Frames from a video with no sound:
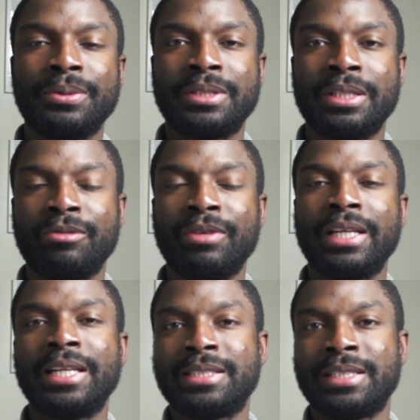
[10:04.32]
to
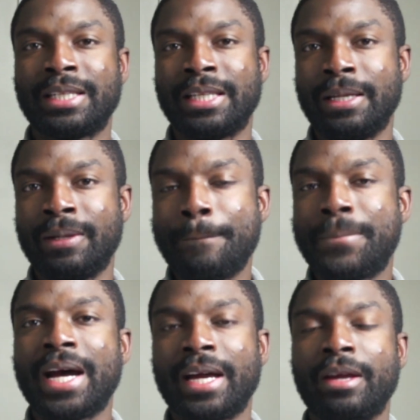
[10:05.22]
realistically
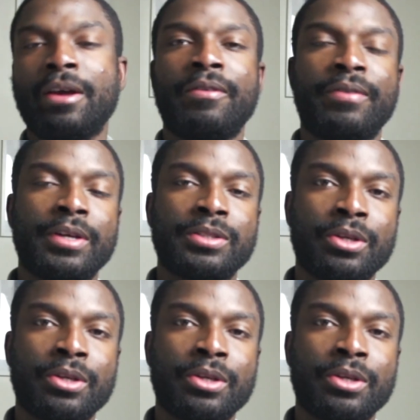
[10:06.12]
buy a first